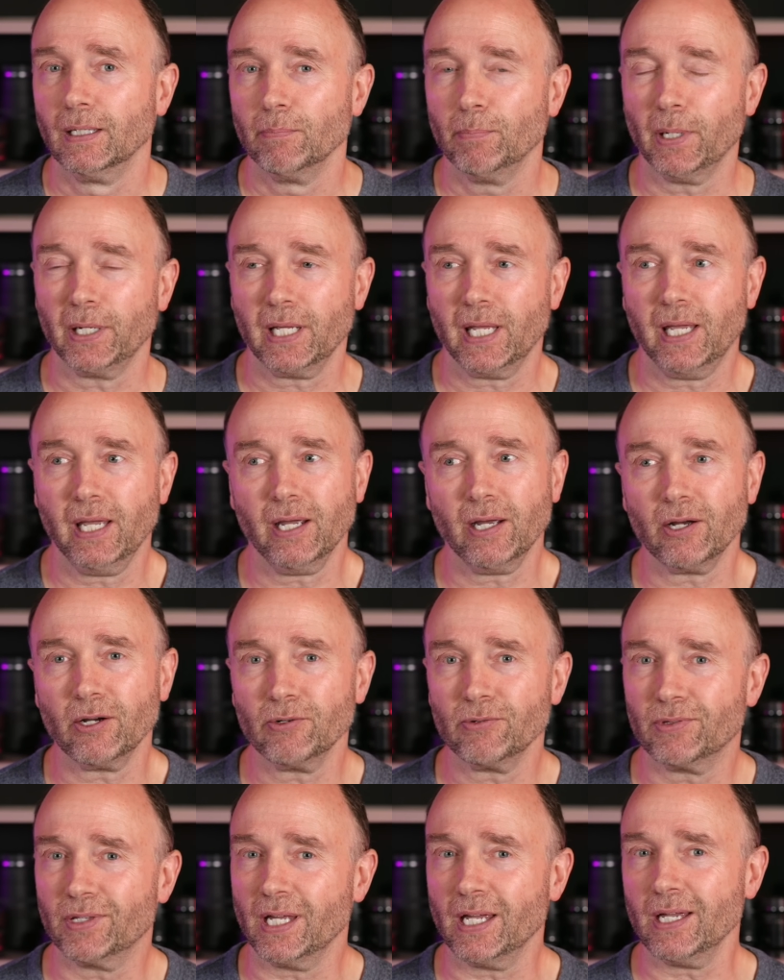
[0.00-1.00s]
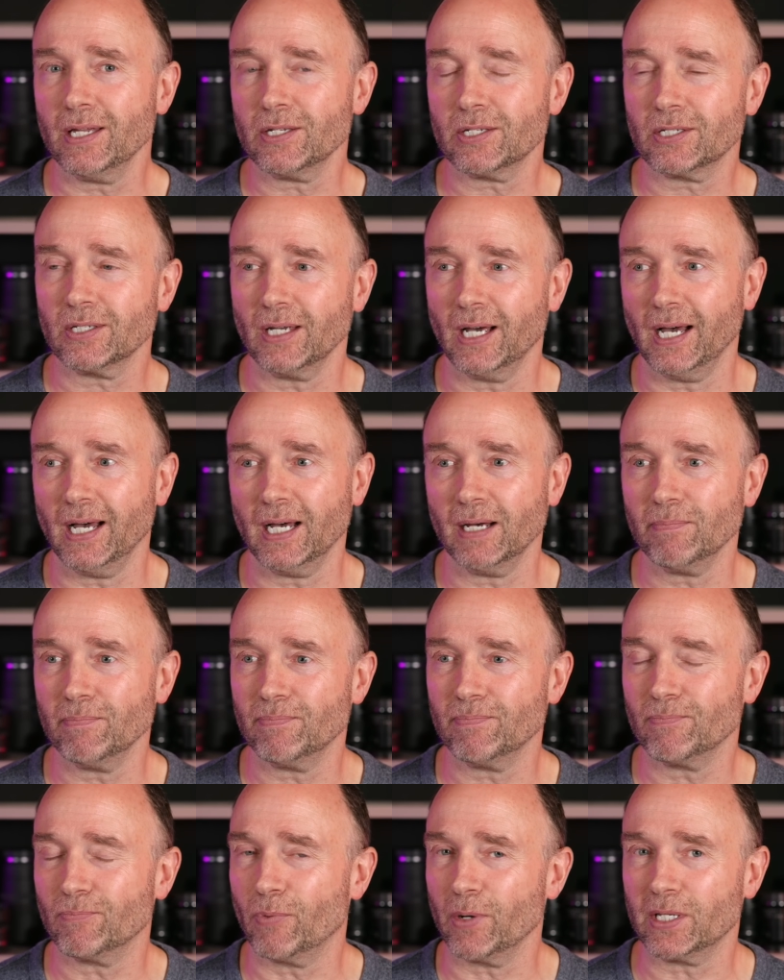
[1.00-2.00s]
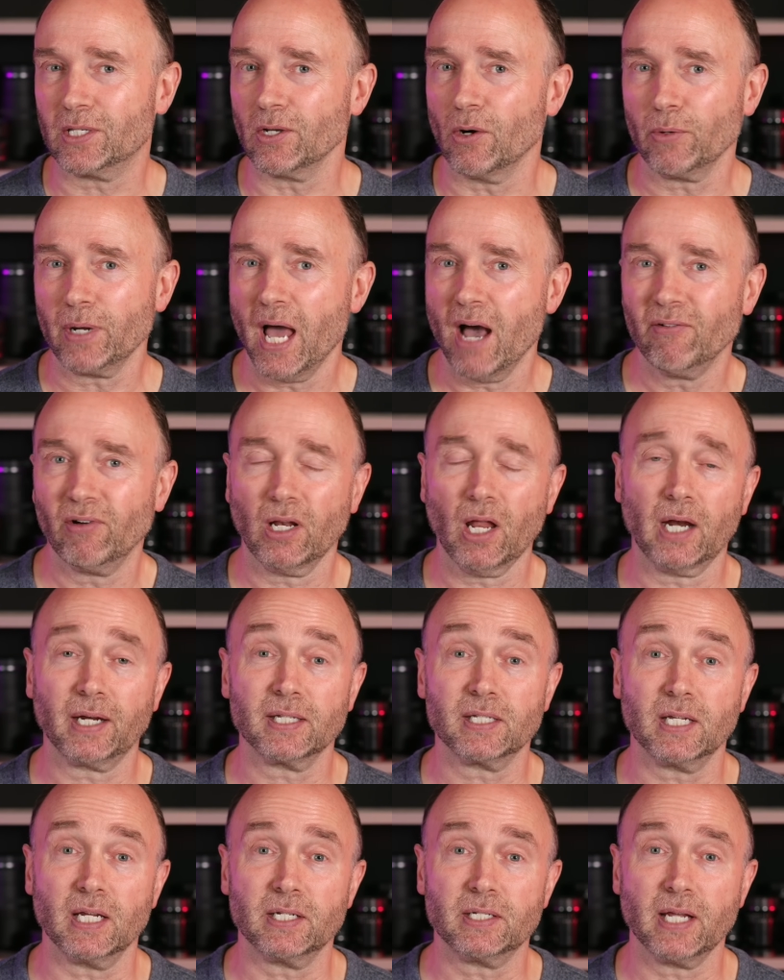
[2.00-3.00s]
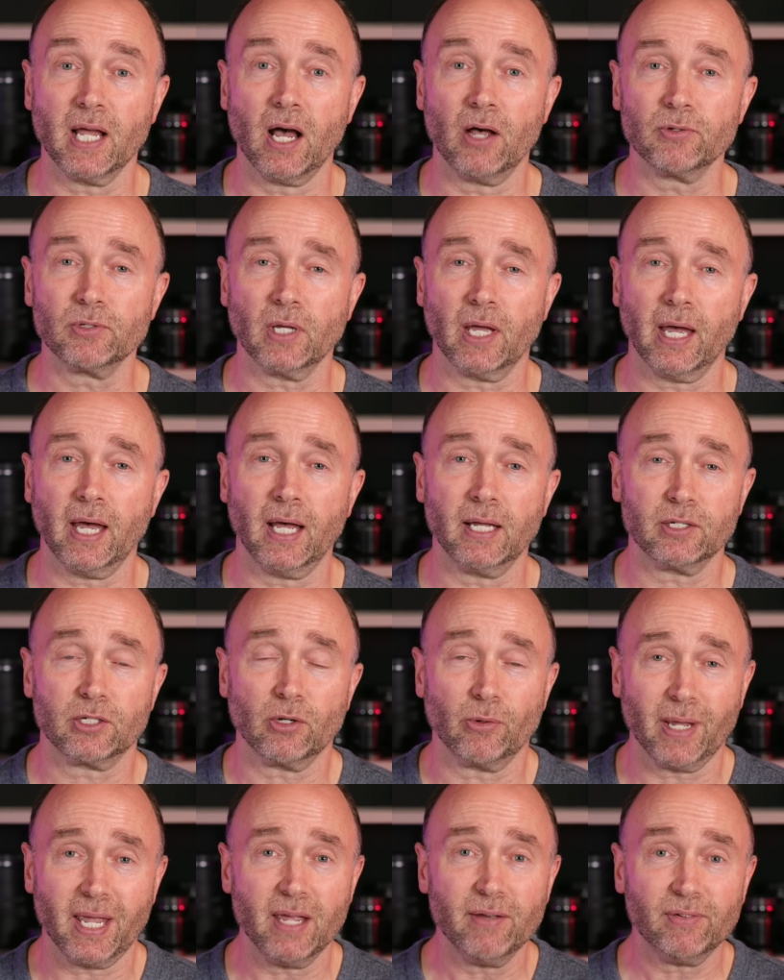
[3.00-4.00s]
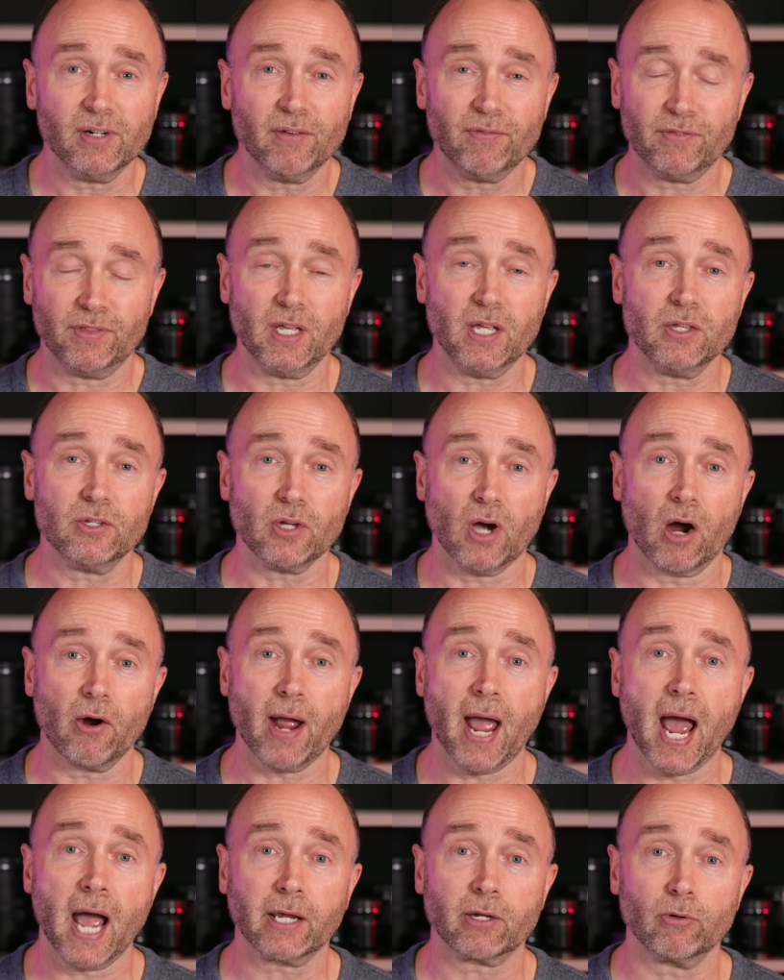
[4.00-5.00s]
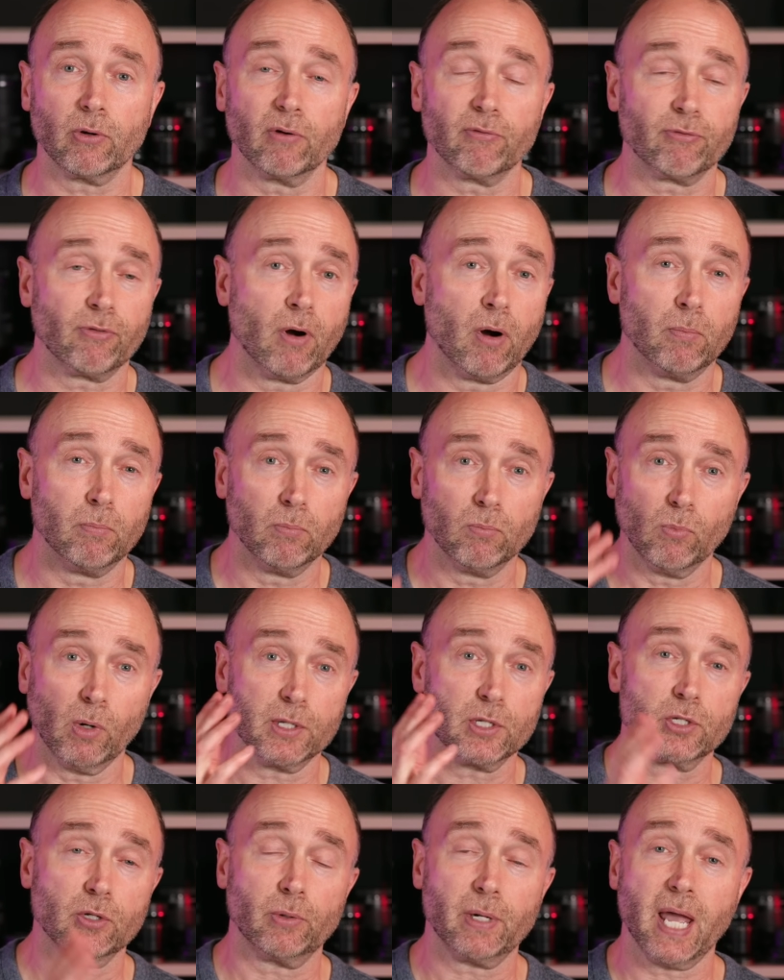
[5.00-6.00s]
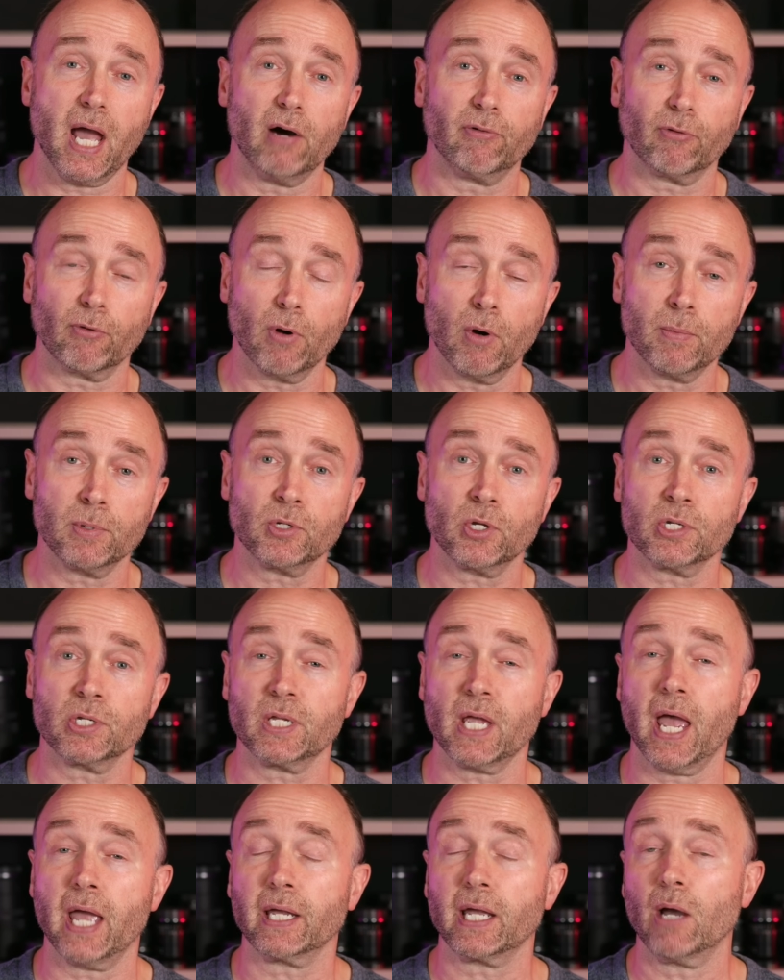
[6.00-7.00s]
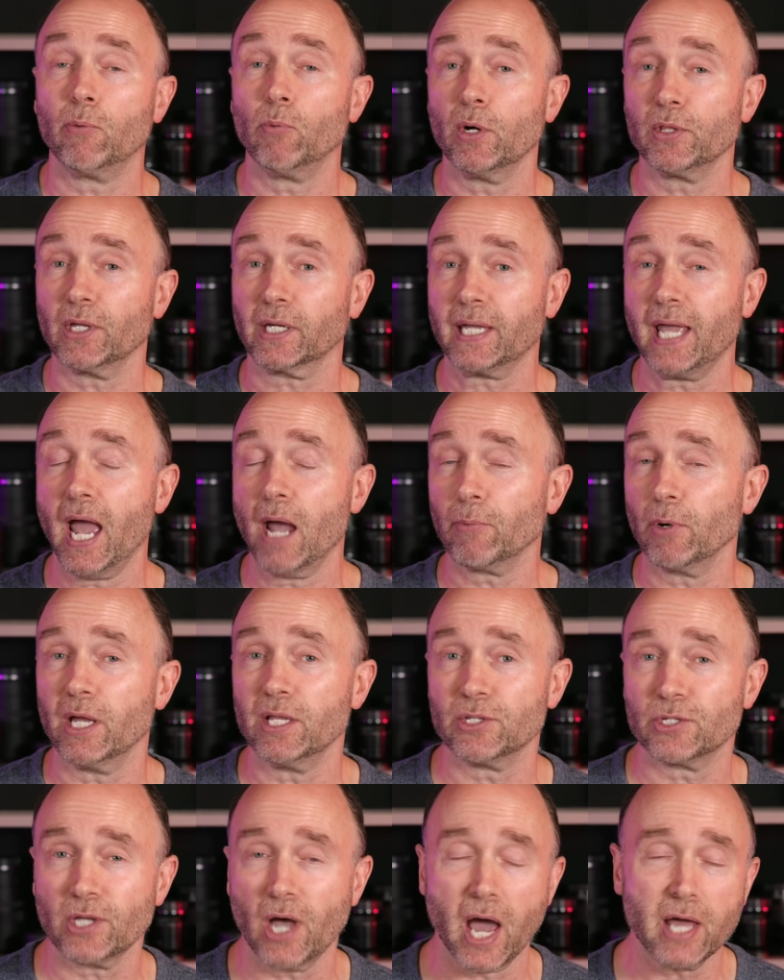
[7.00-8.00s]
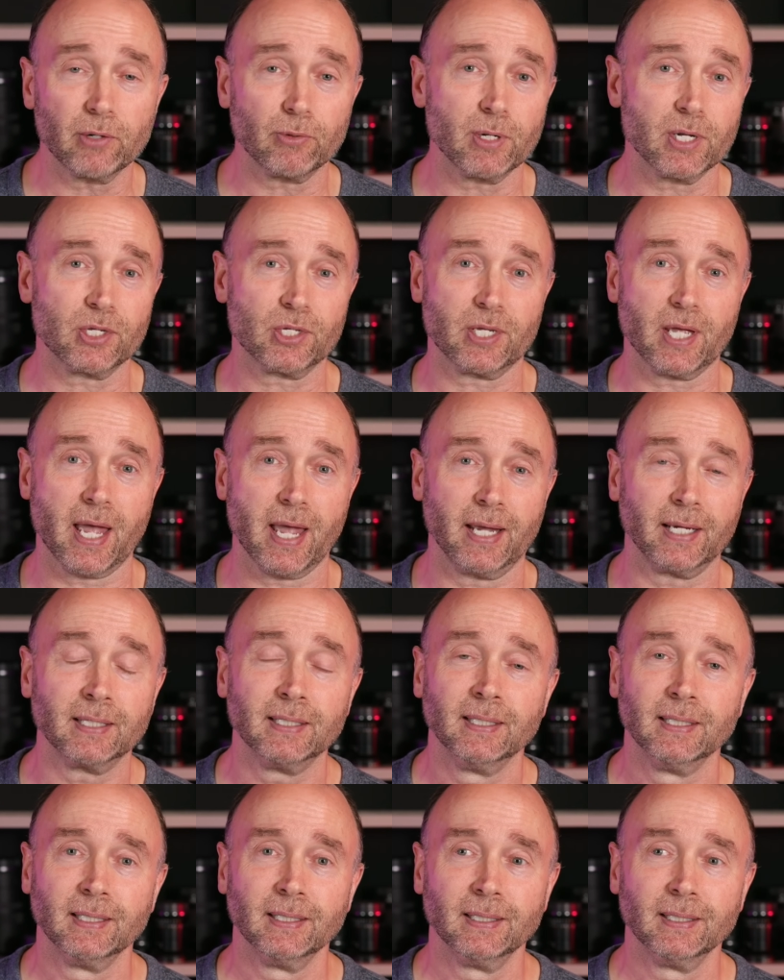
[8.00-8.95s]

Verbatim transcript: But here, these, um, we don't have a lot of details. Uh, so even if these are accurate from what Sony Alpha Rumors is saying and what the Camera Insider is saying,